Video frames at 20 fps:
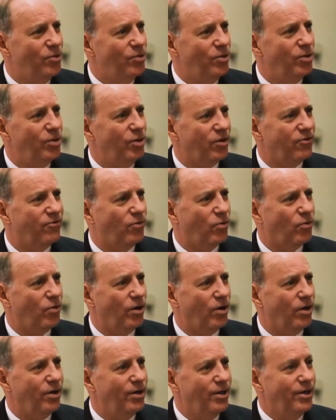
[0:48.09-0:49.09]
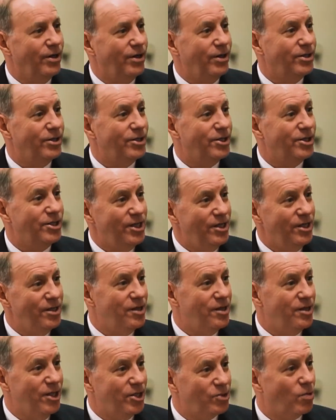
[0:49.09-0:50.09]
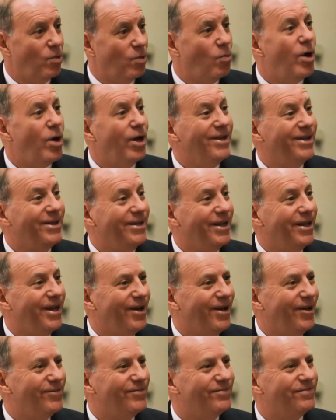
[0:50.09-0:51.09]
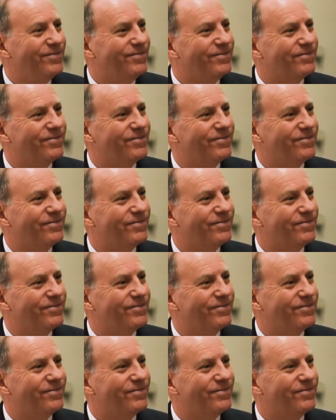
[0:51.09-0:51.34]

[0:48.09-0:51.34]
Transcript: that you would look for to see that things were winding down?